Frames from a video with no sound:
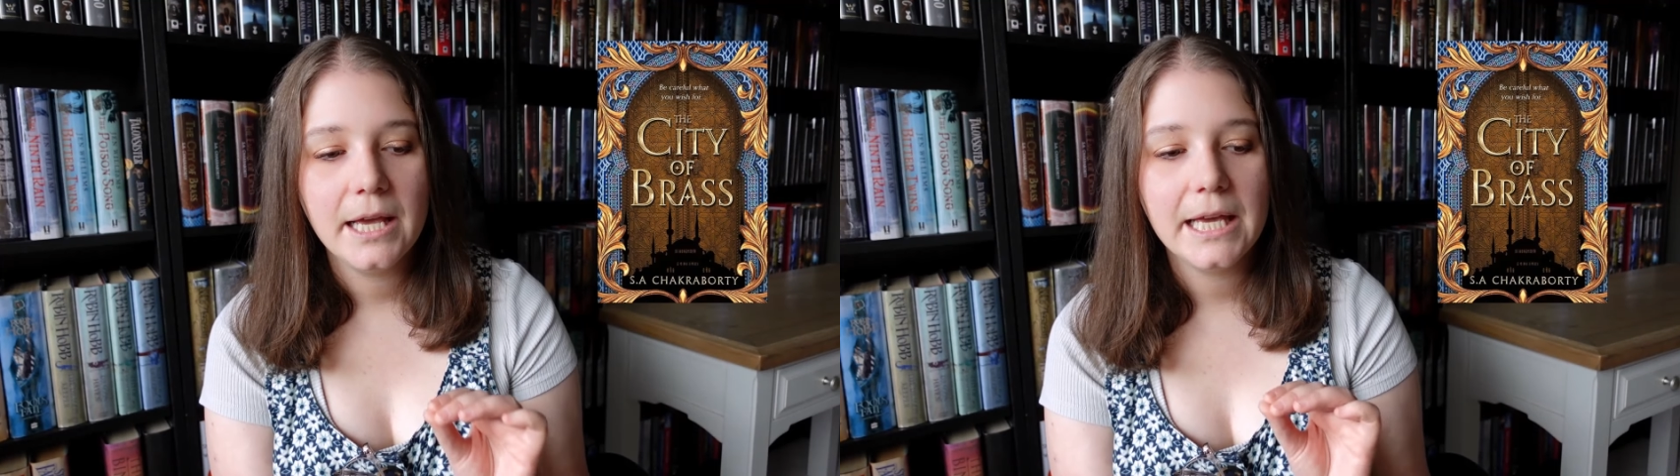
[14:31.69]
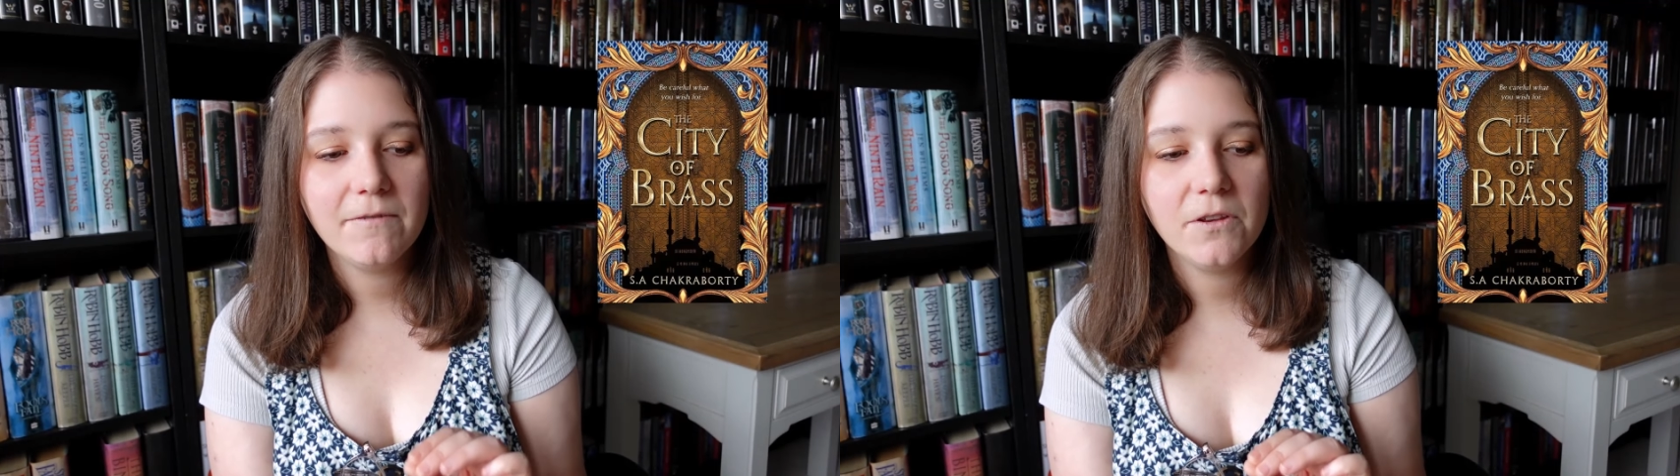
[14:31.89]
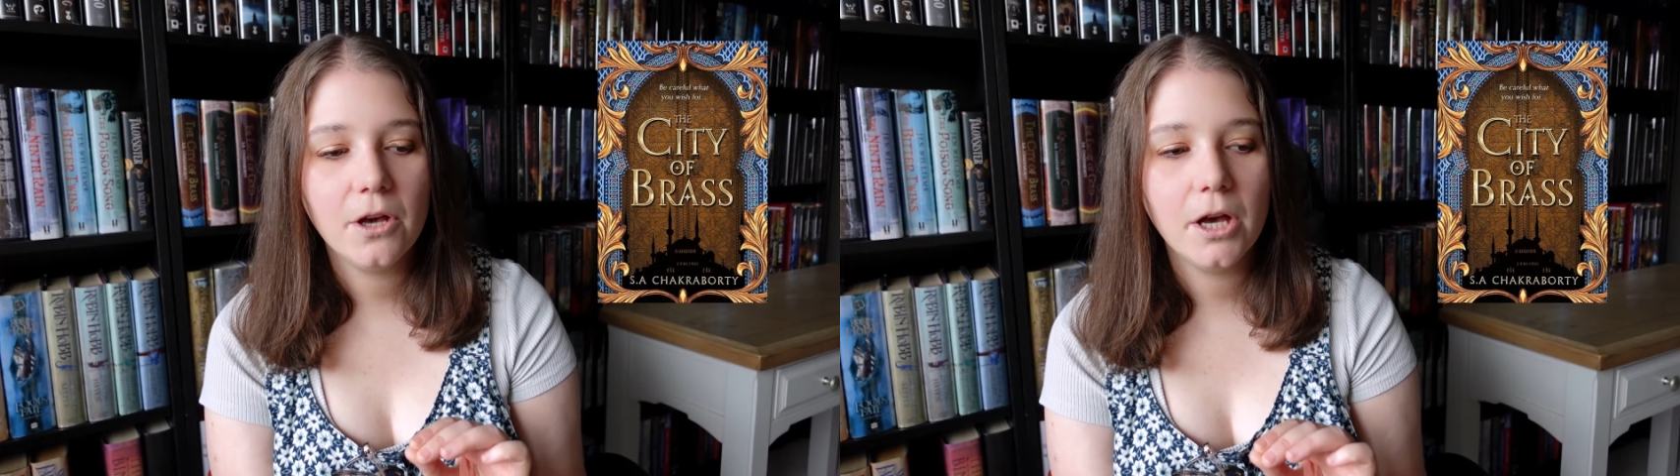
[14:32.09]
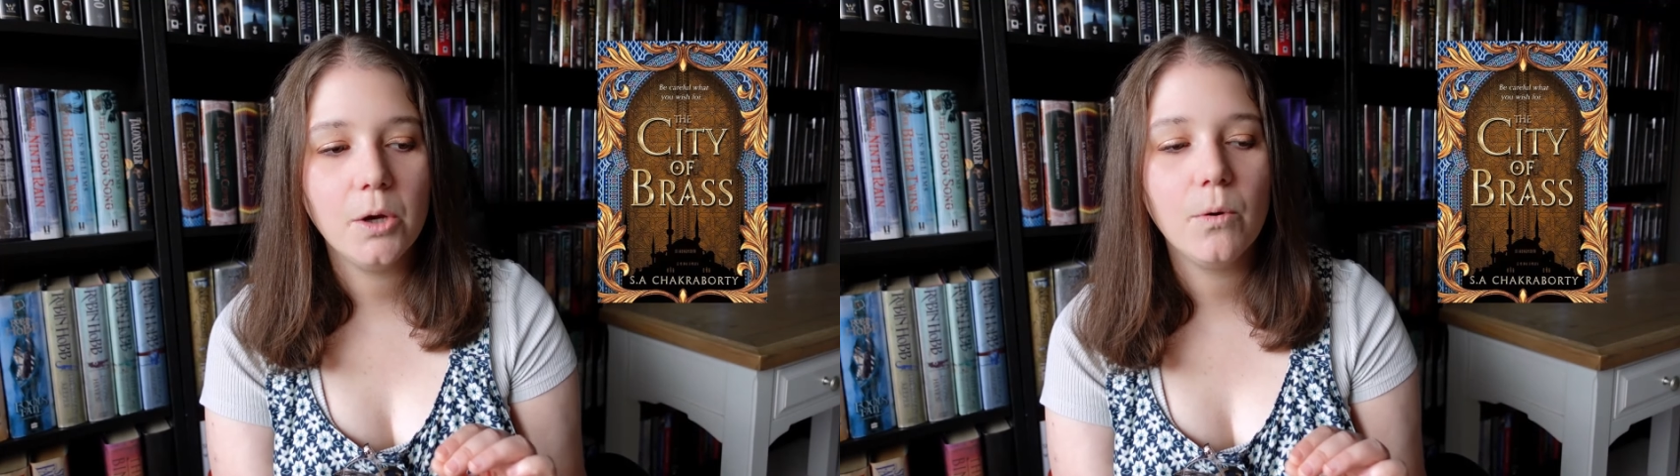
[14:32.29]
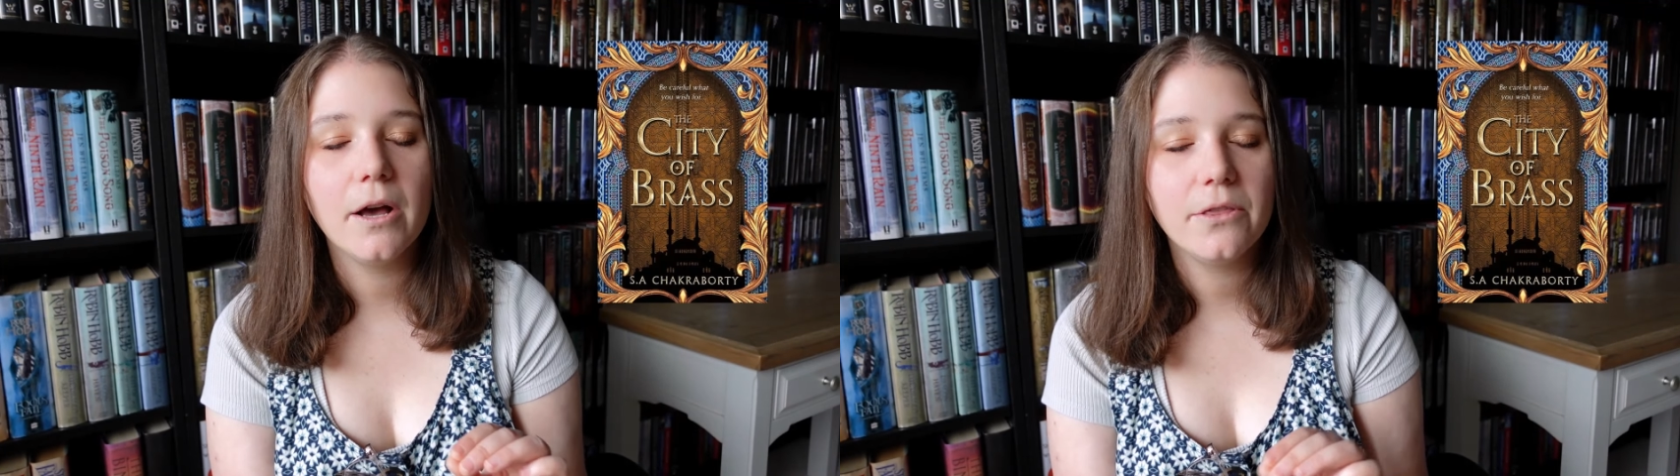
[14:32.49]
even
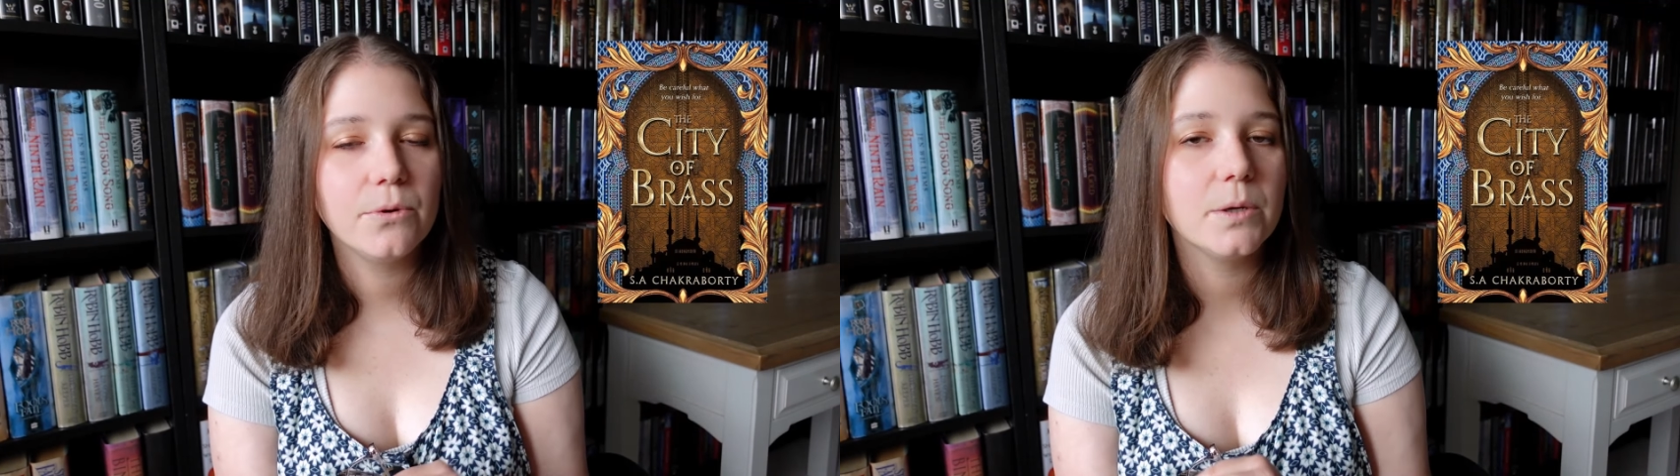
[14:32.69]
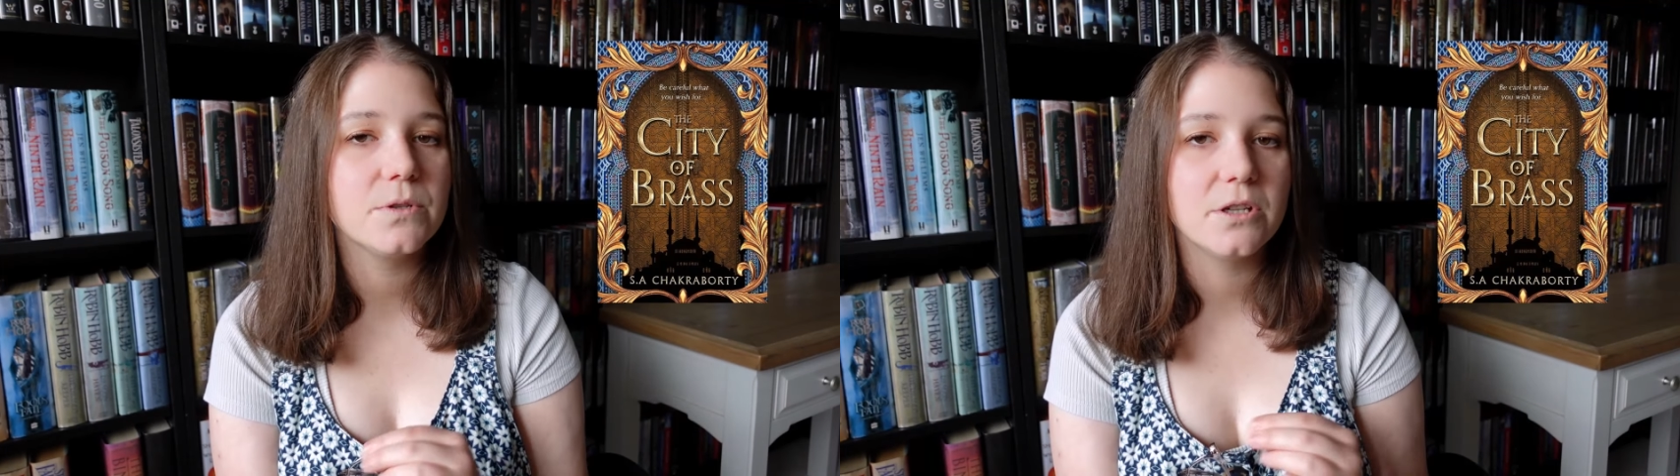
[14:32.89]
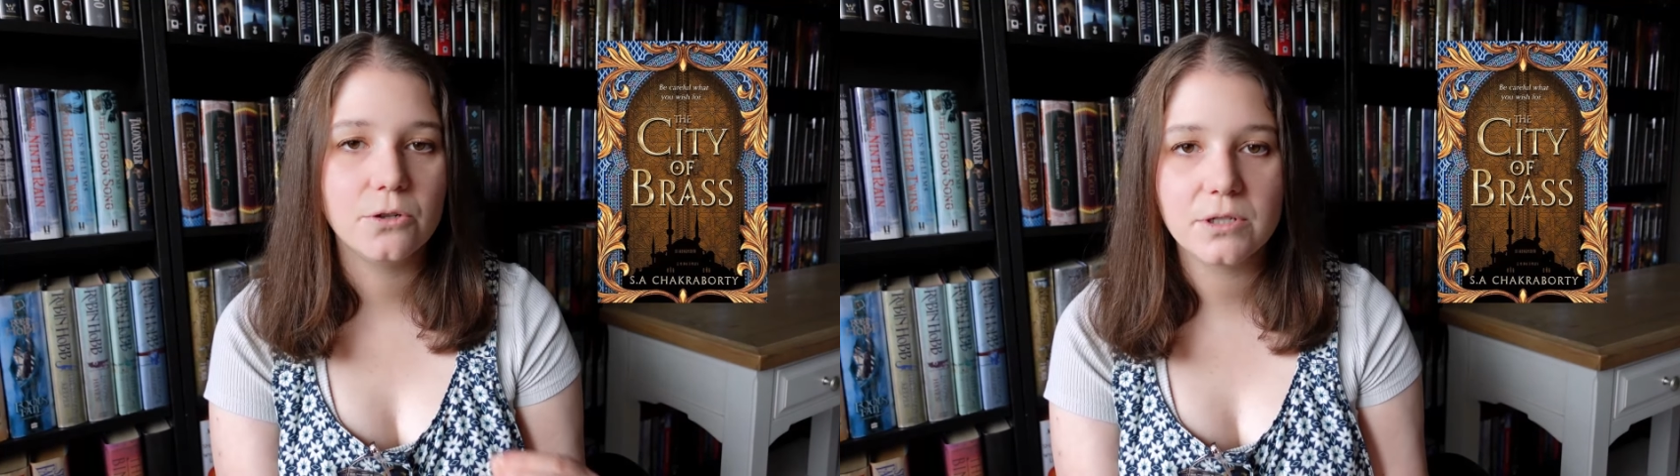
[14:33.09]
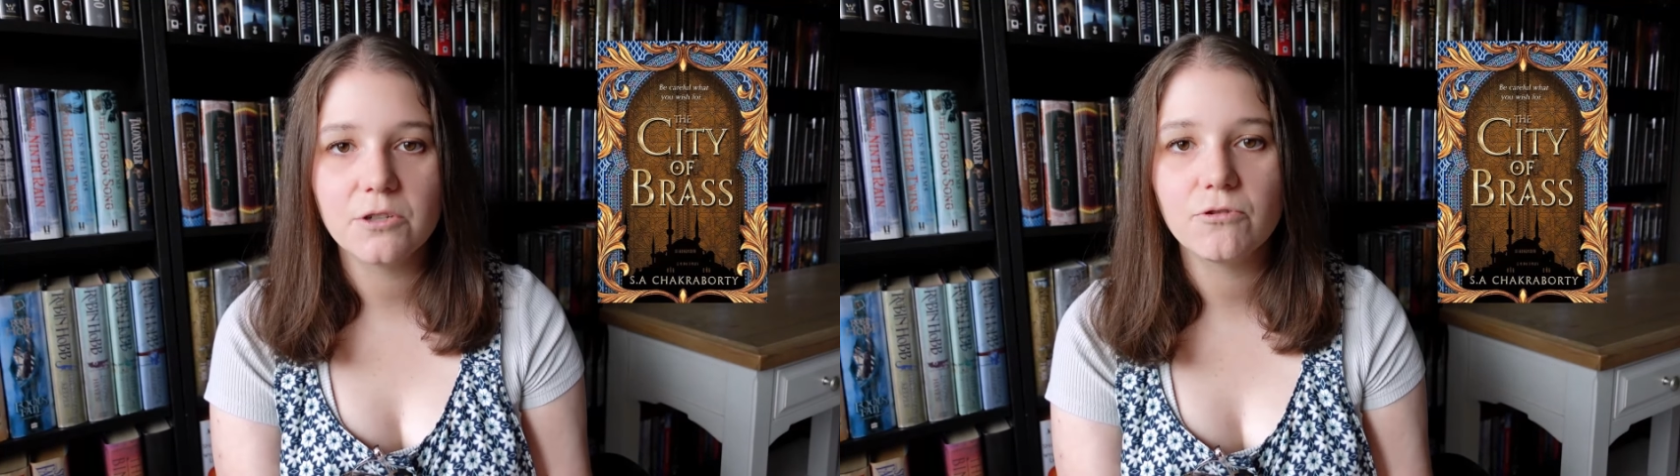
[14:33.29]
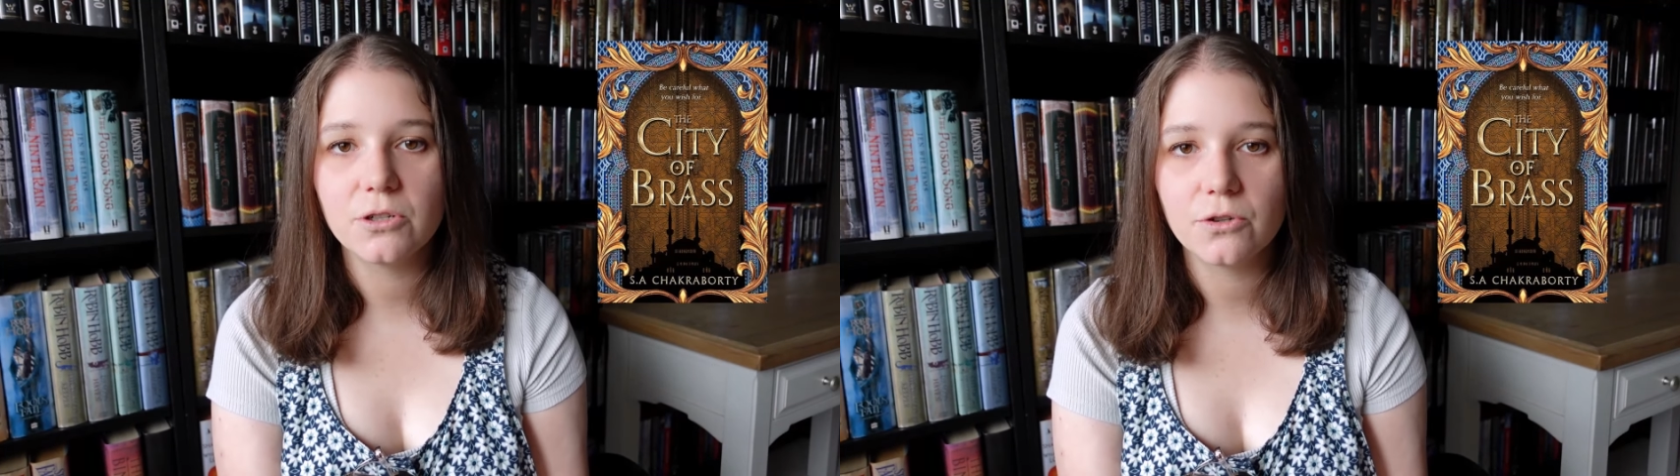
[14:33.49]
though I thought it was a good
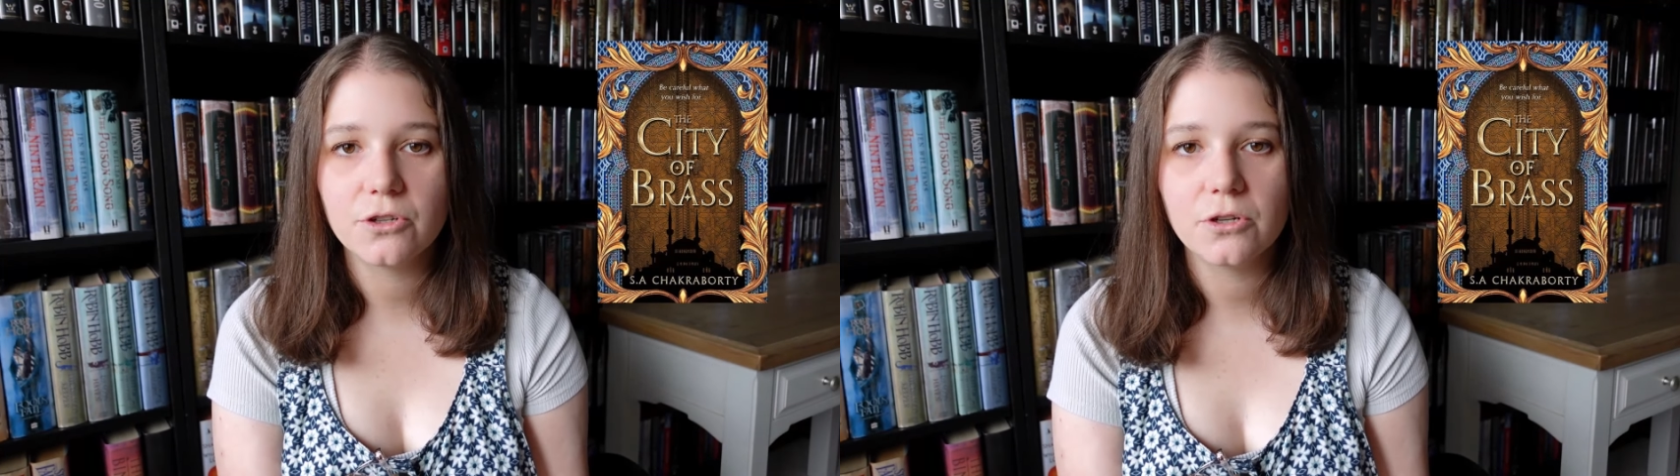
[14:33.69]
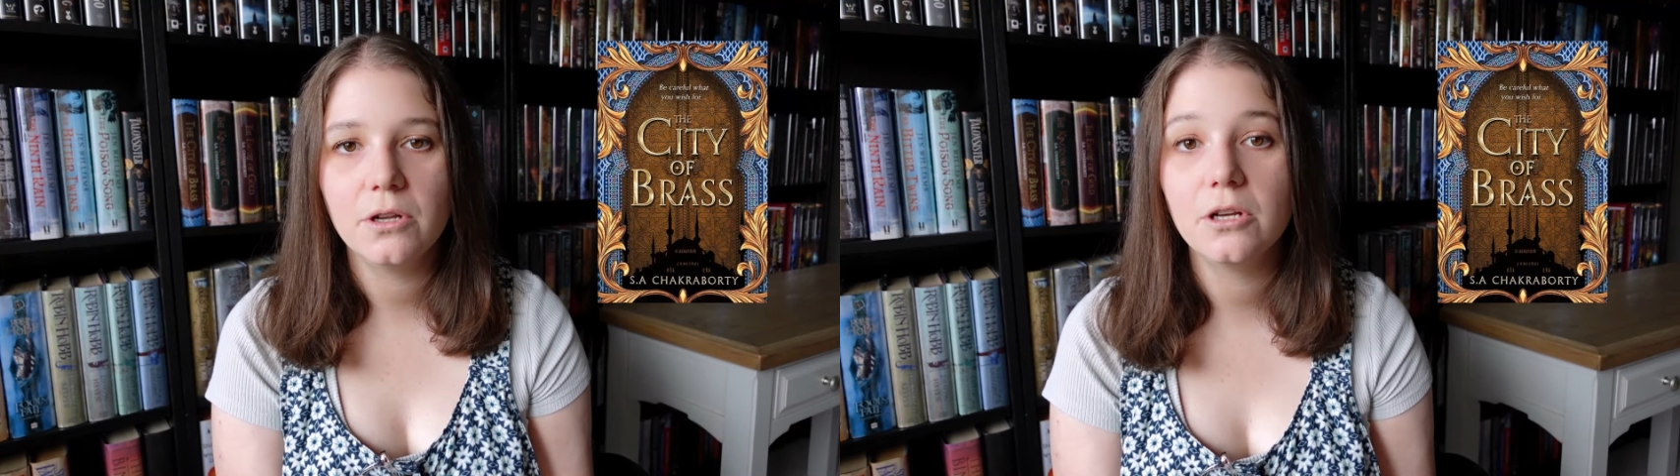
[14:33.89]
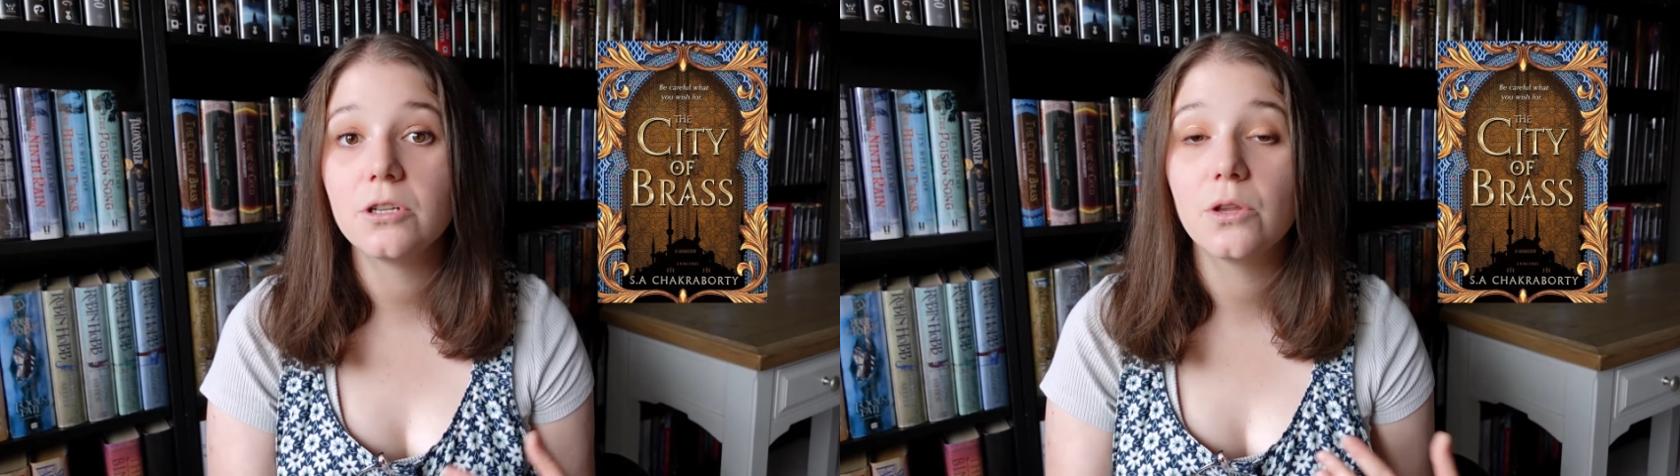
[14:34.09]
introduction